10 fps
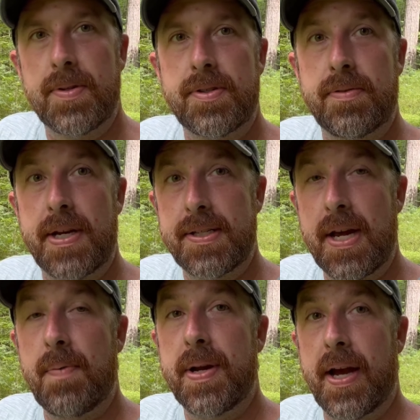So that's how
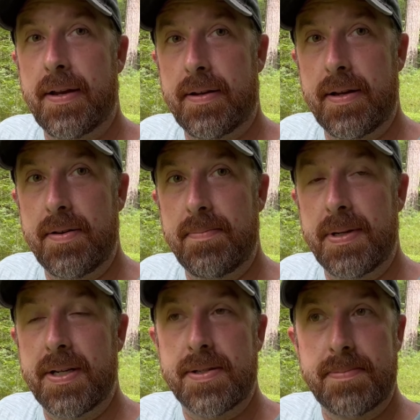we got the loan,
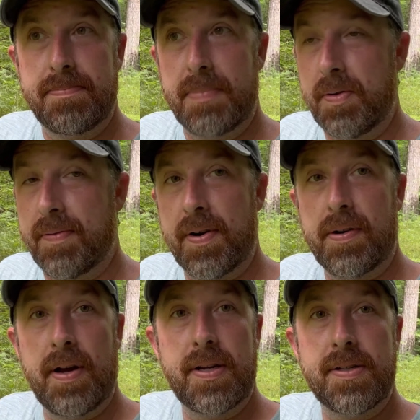because both of our
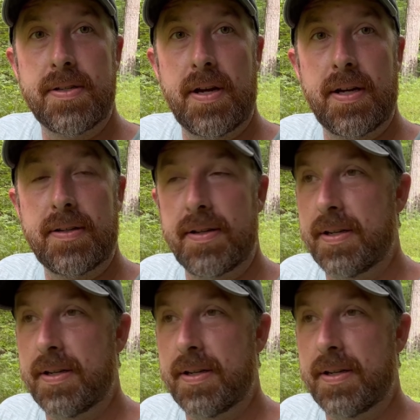credits sucked